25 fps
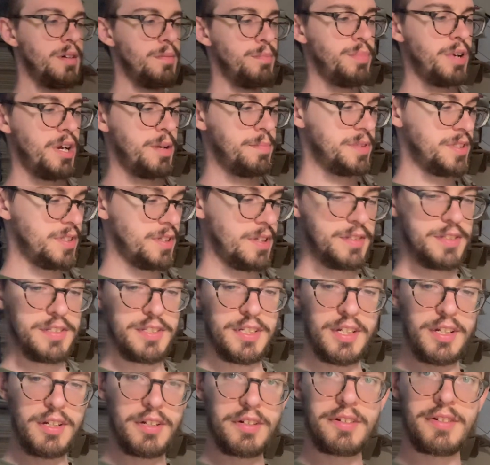pipe stunts
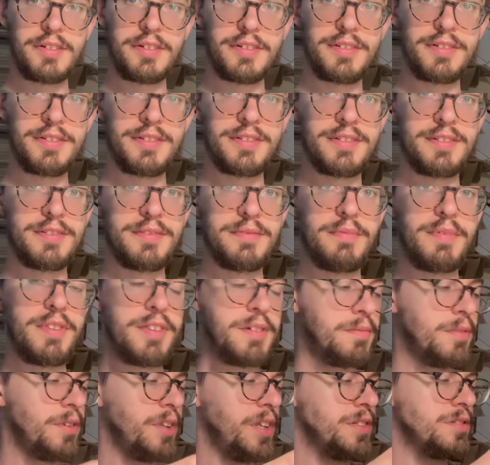here with
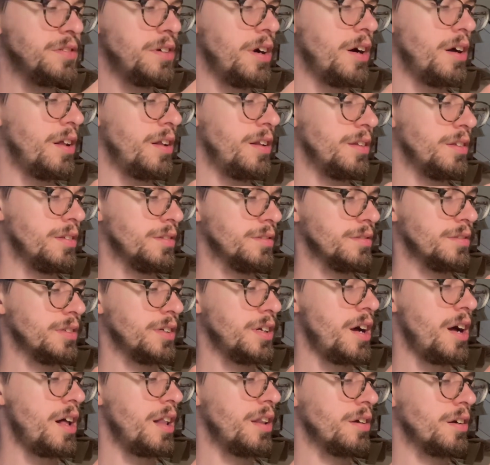a really tall
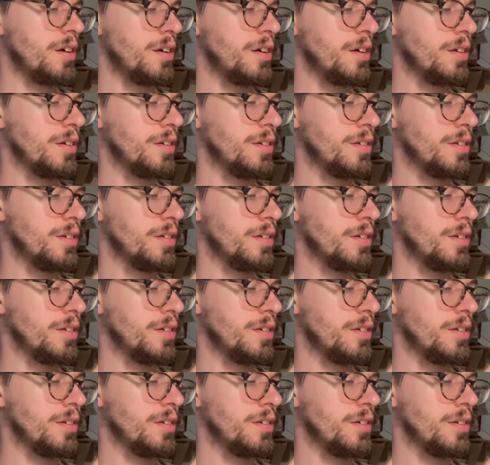collar.